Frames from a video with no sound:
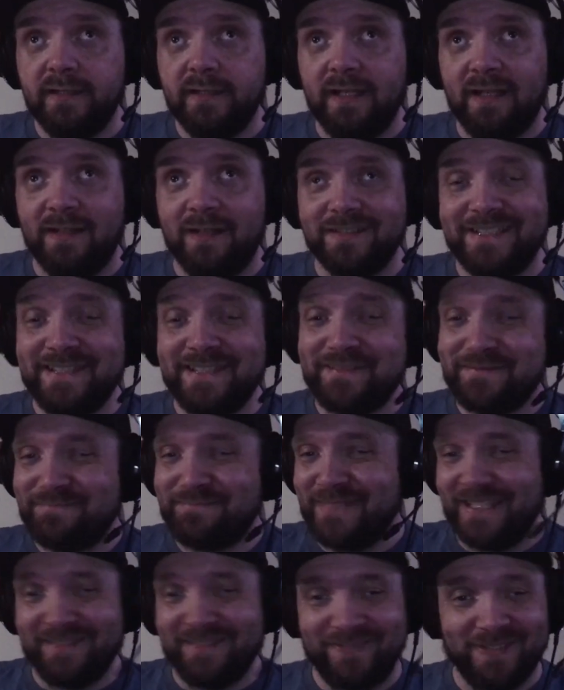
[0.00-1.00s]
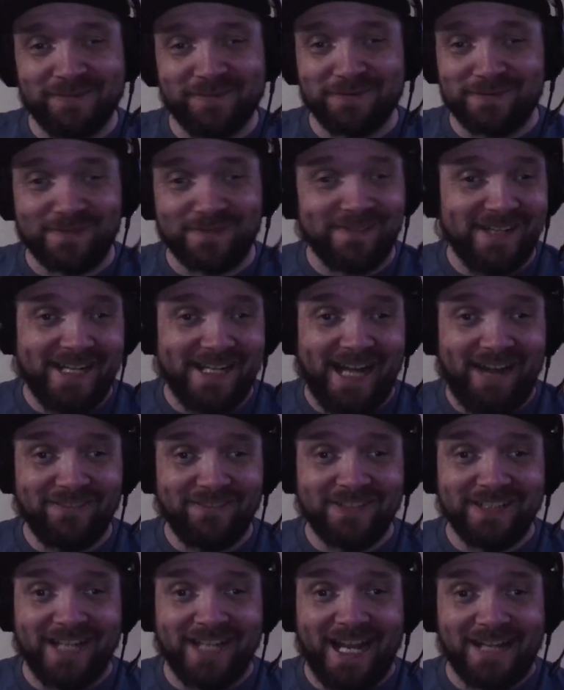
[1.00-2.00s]
This is being filmed right
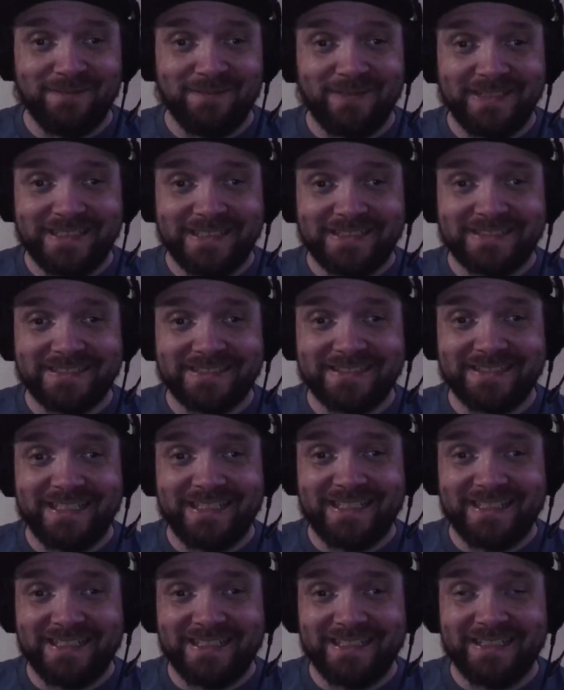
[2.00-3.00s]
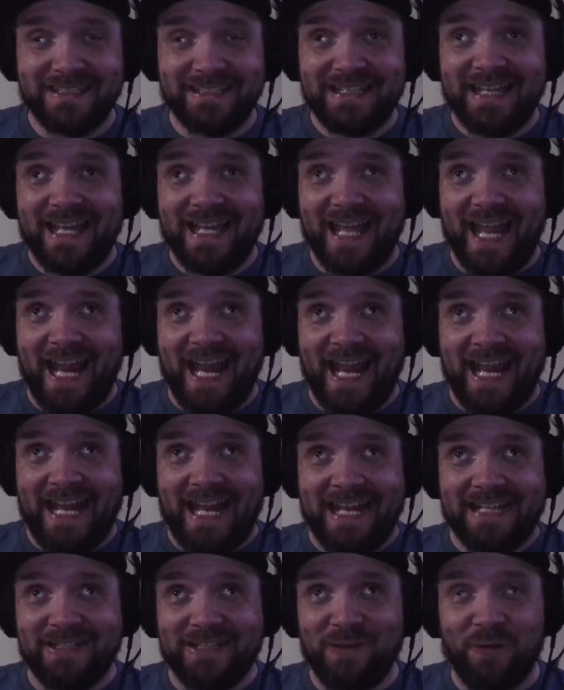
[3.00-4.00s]
after Dynamite.
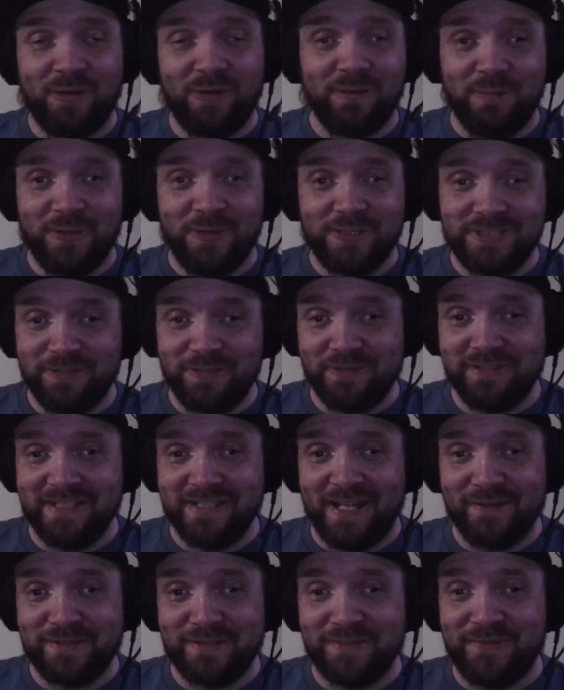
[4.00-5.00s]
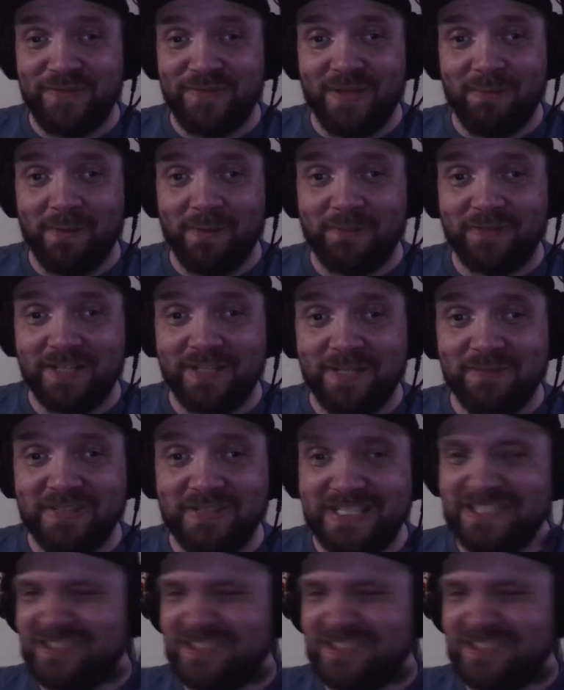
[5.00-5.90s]
And Kota Ibushi was announced as the 5th member for Team Elite.